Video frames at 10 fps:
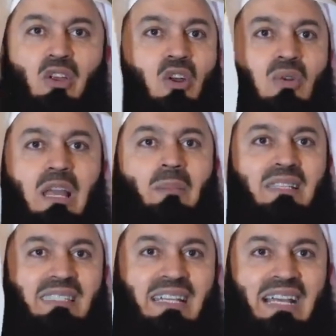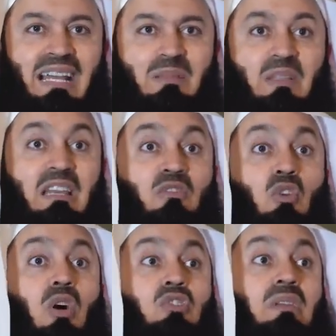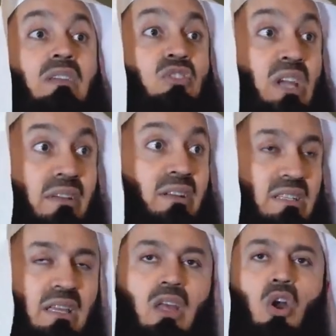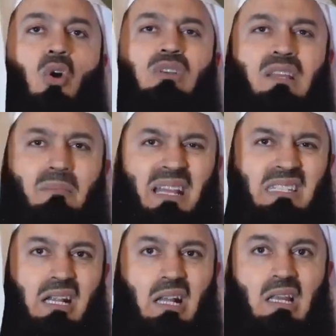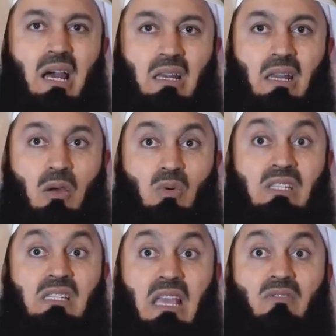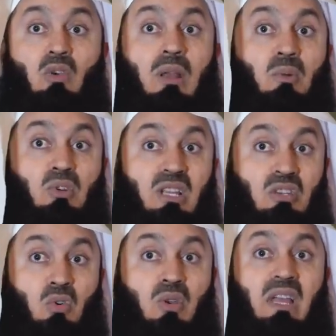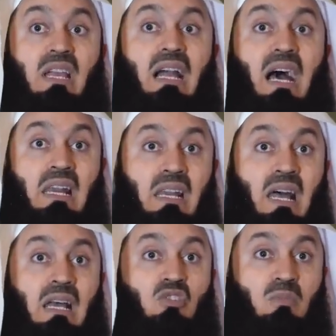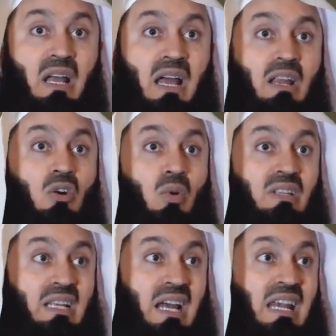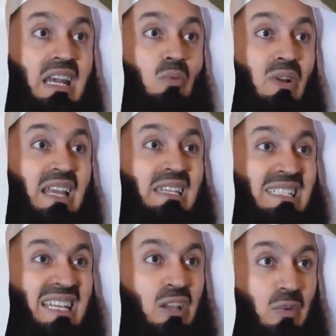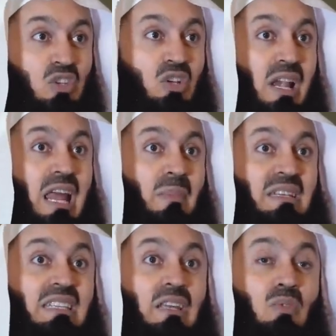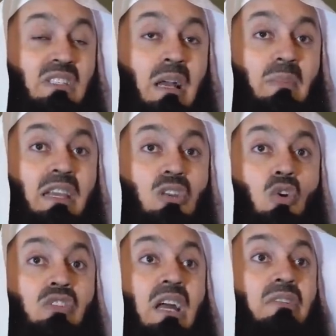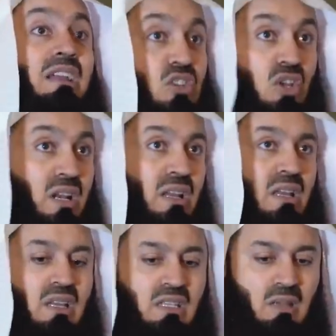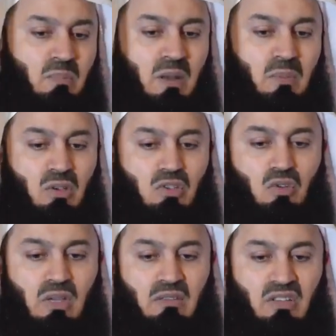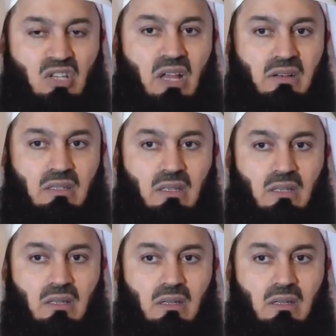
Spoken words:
not only about zakat, that if you are to give charity, automatically Allah will save you and protect you. Allah subhanahu wa ta'ala will extinguish calamity that was coming in your direction simply because you gave a charity.